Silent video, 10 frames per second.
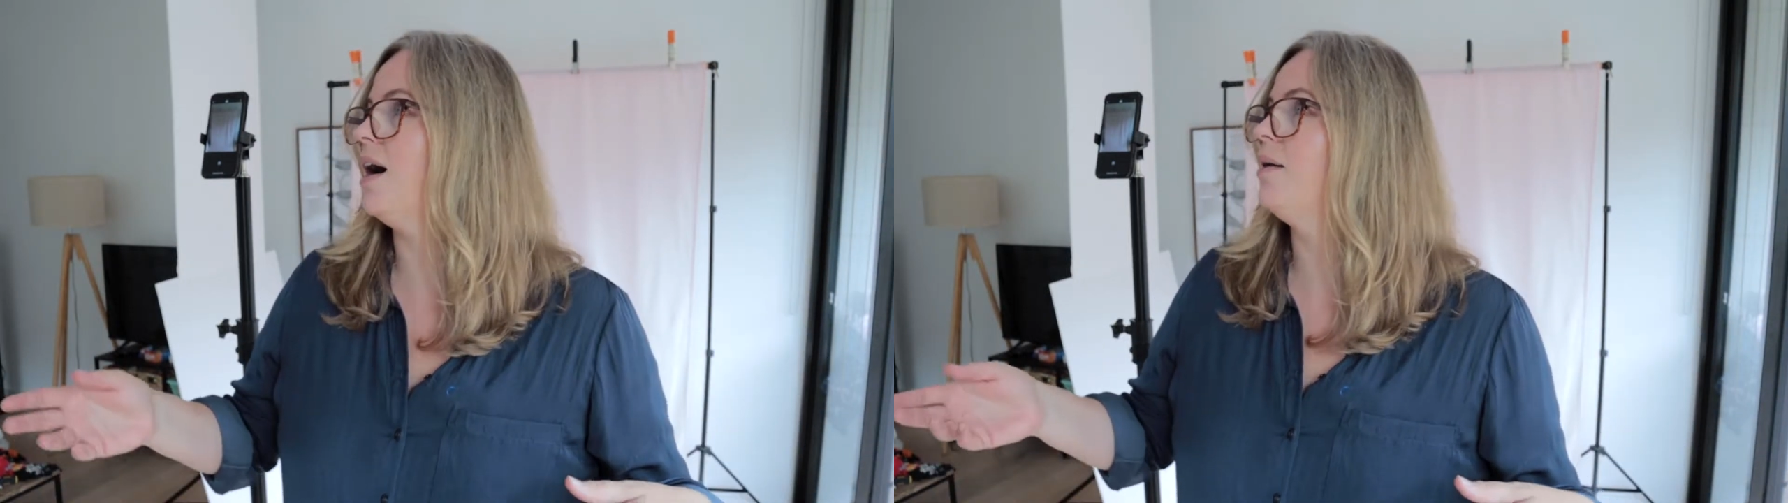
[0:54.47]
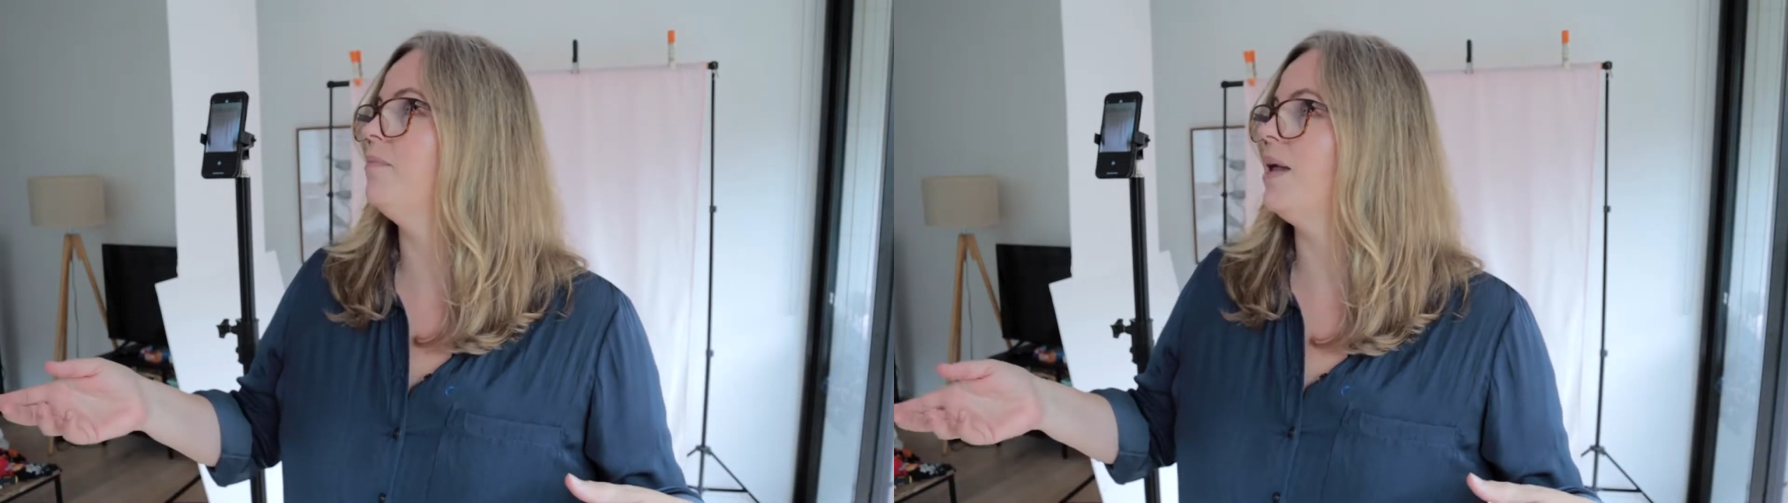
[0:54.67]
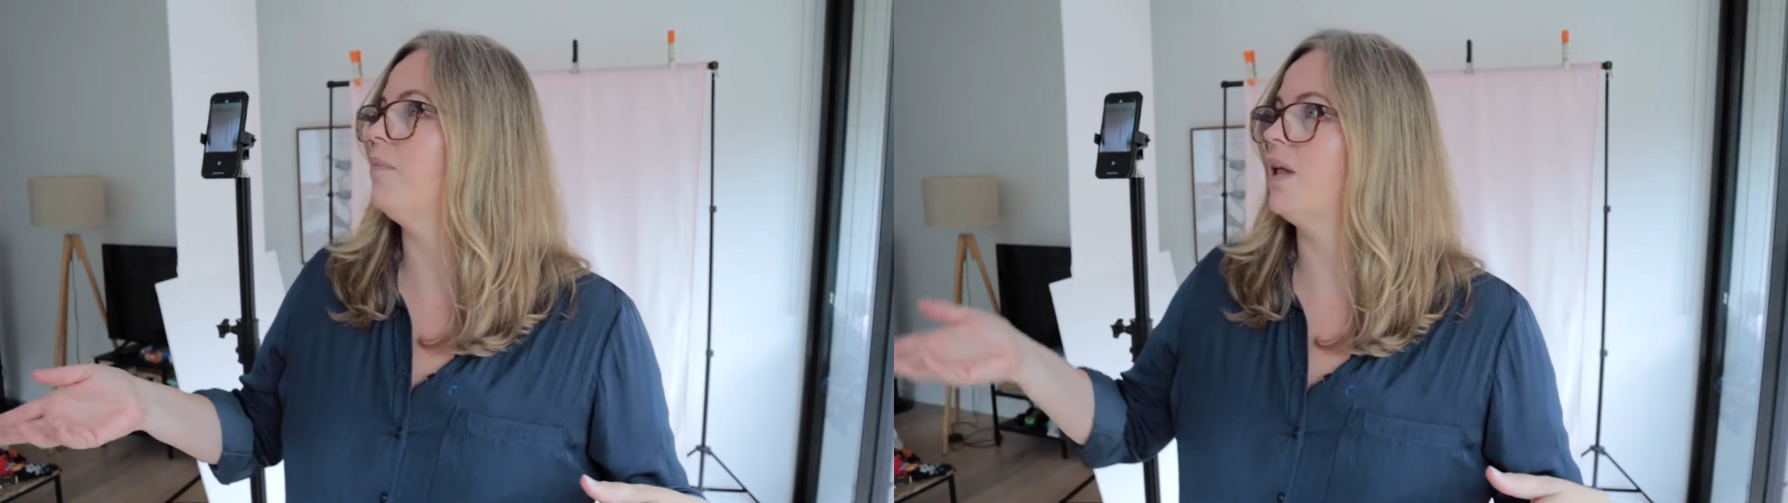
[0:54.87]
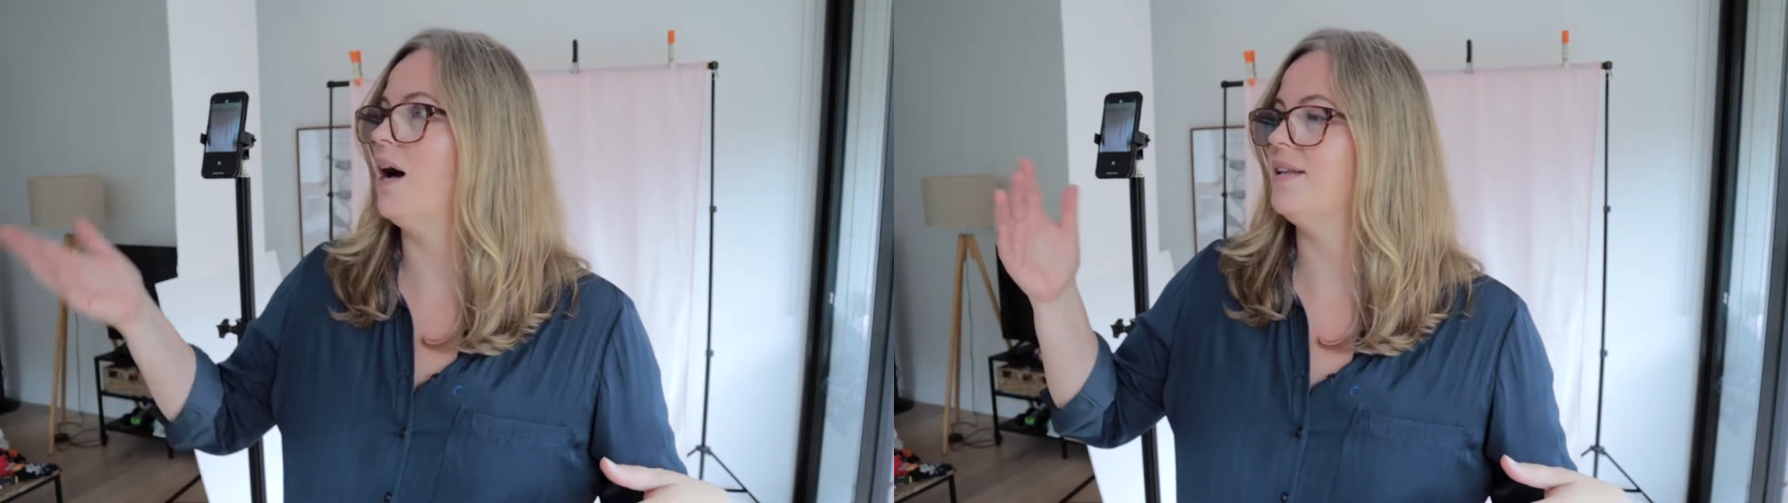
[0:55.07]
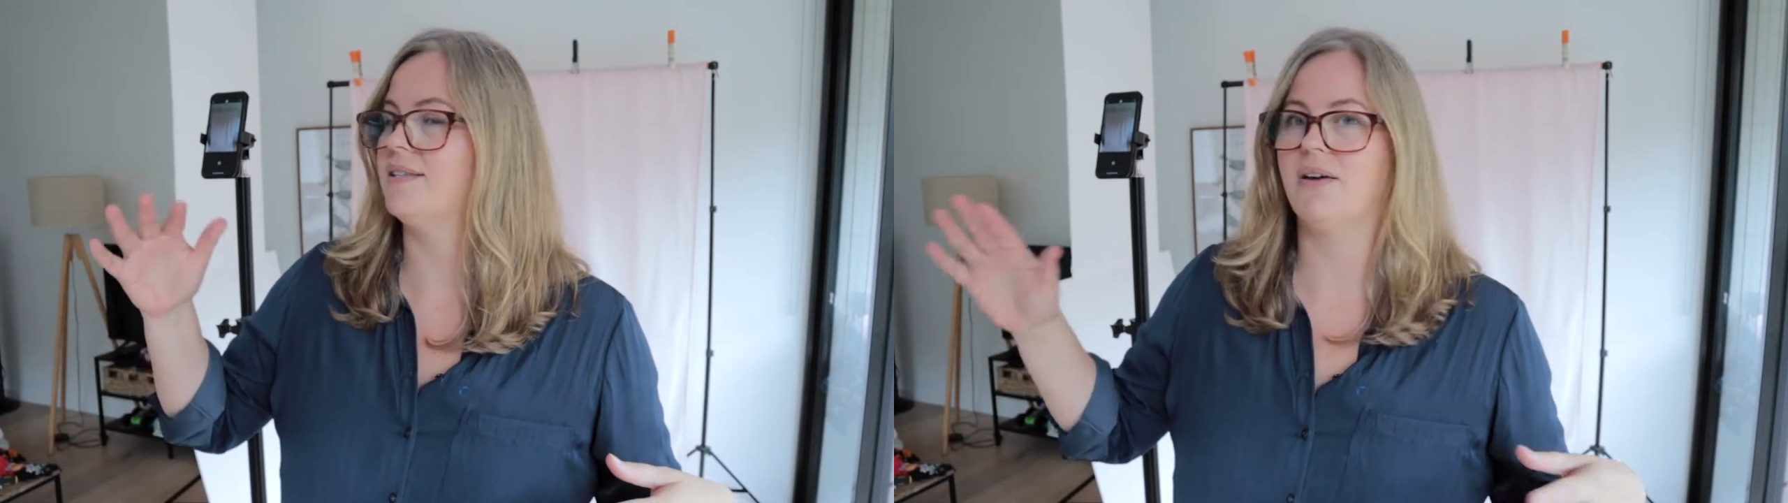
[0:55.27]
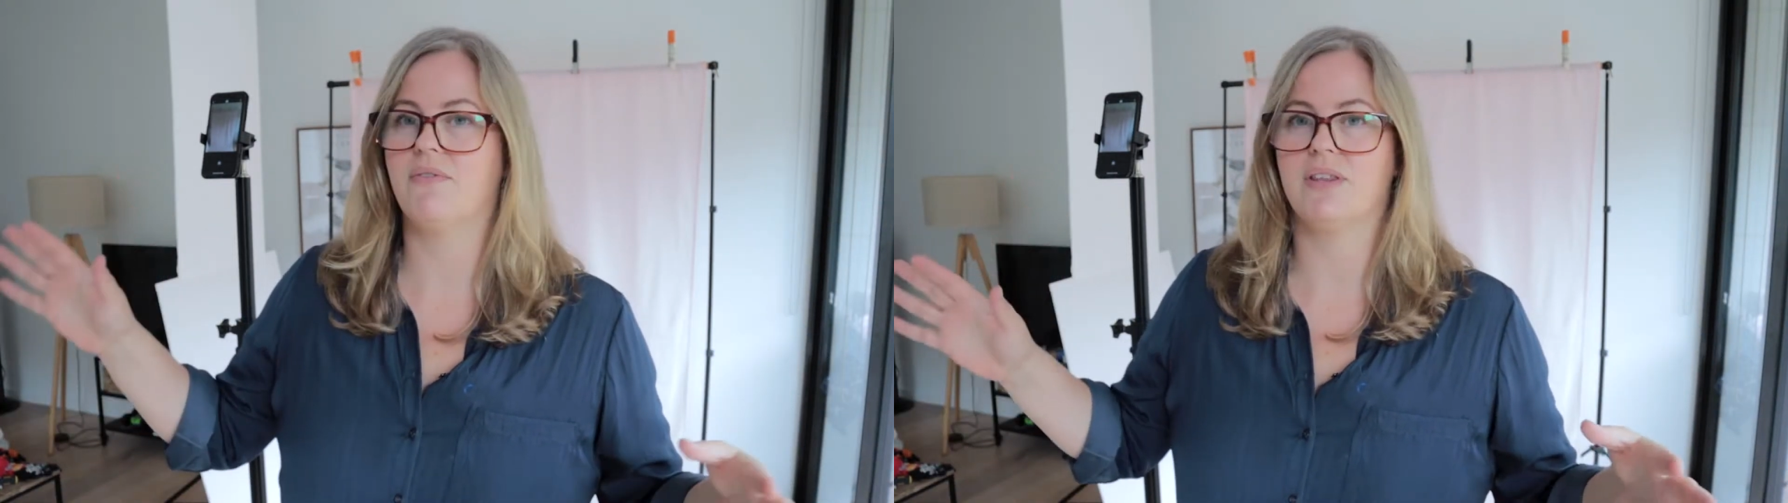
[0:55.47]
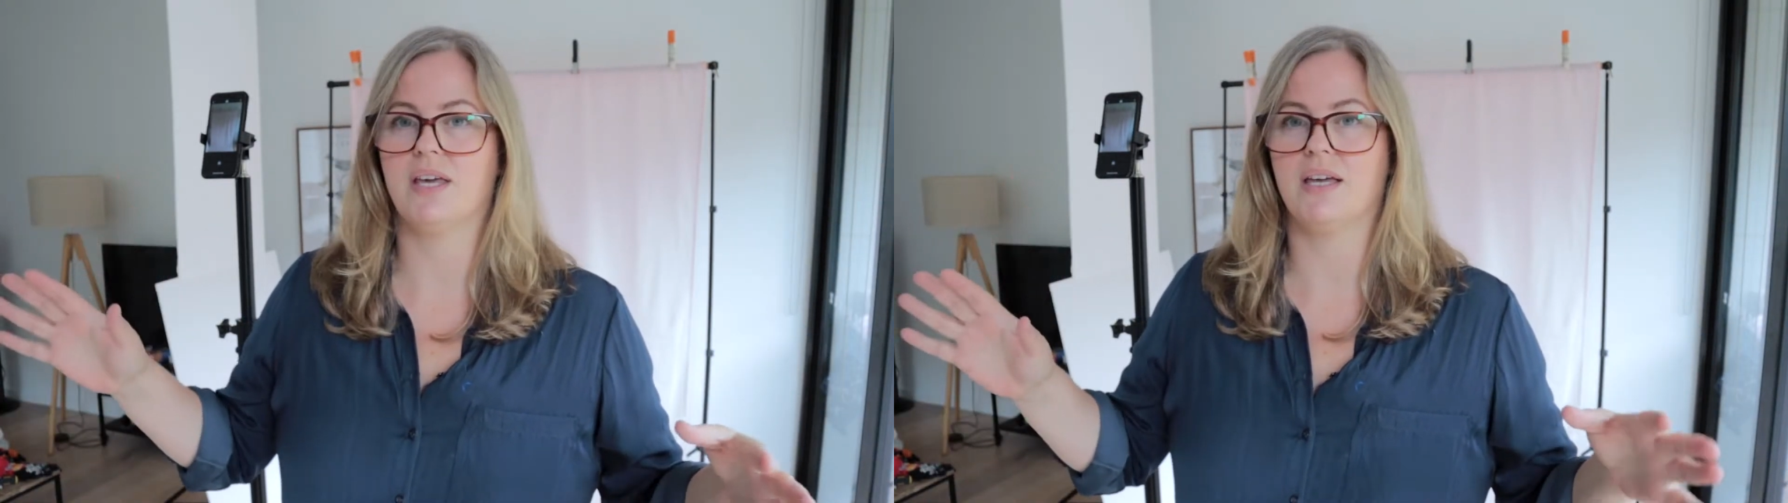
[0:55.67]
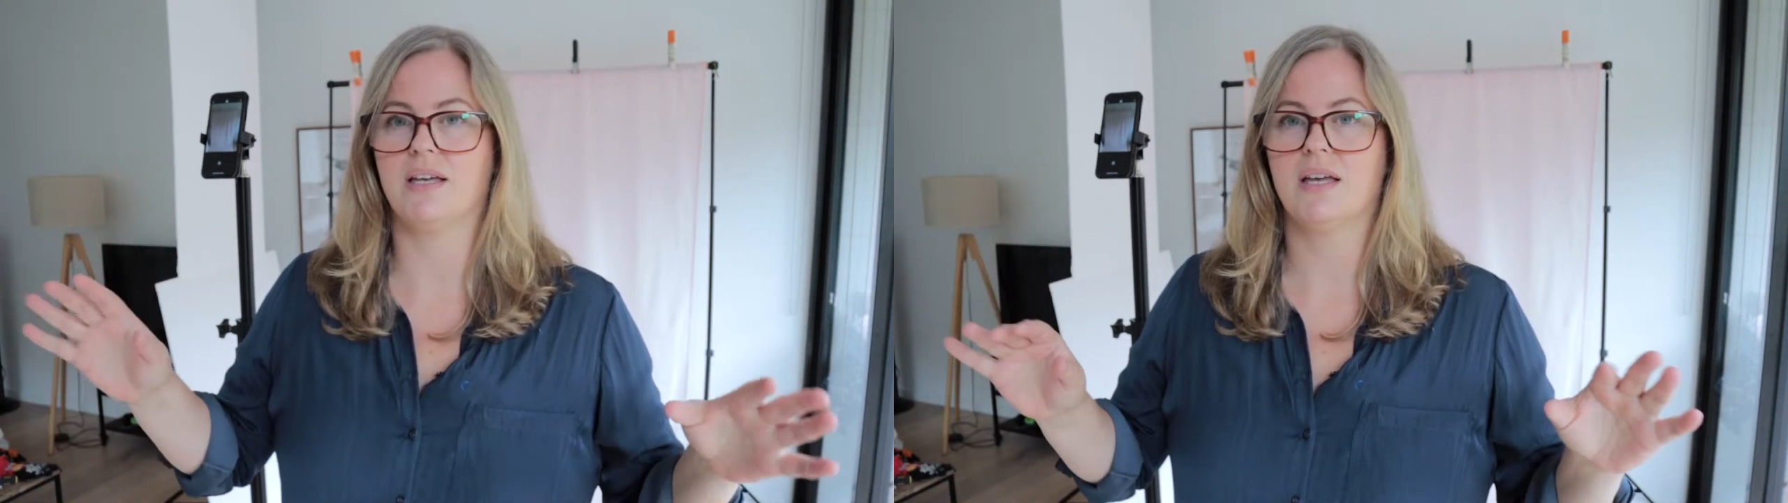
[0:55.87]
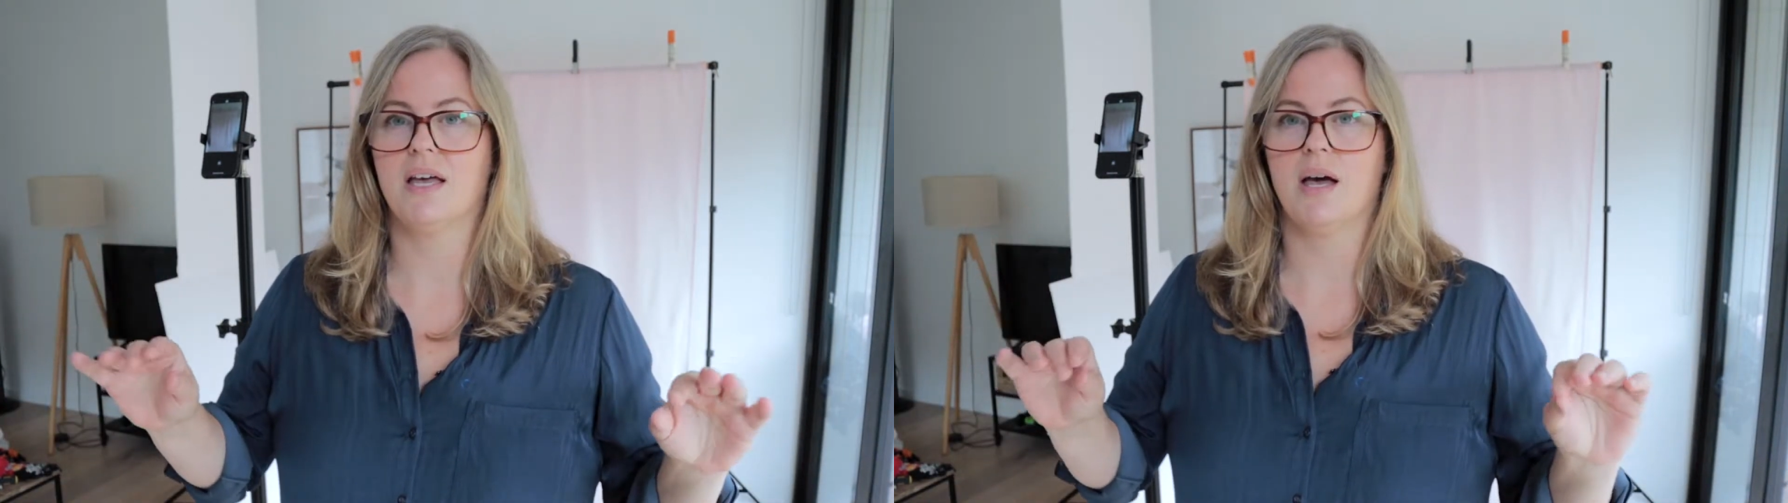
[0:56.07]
and blinds and everything,